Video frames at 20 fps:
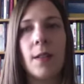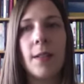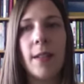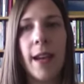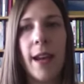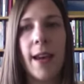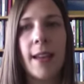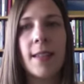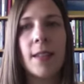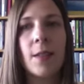
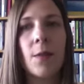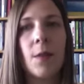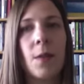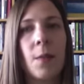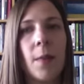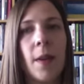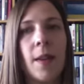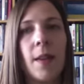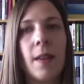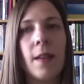tasked with
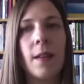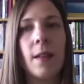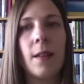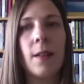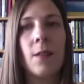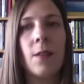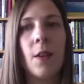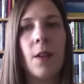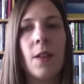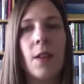making
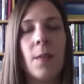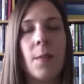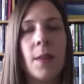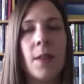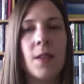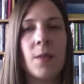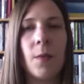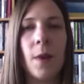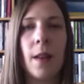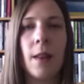
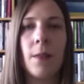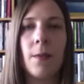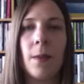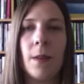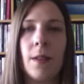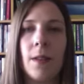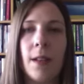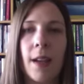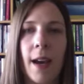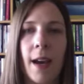documents
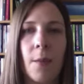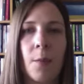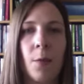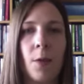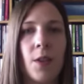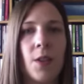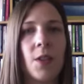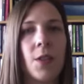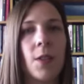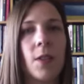relevant to
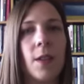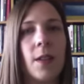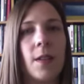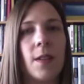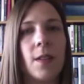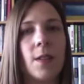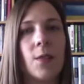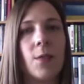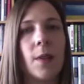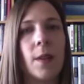Aboriginal
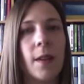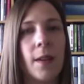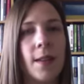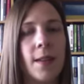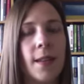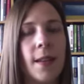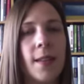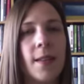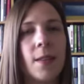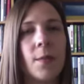history
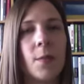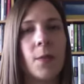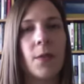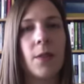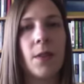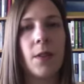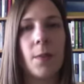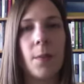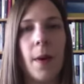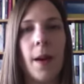accessible to
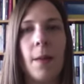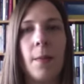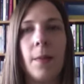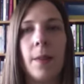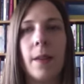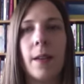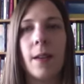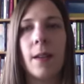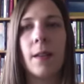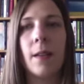the
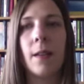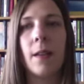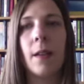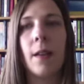public,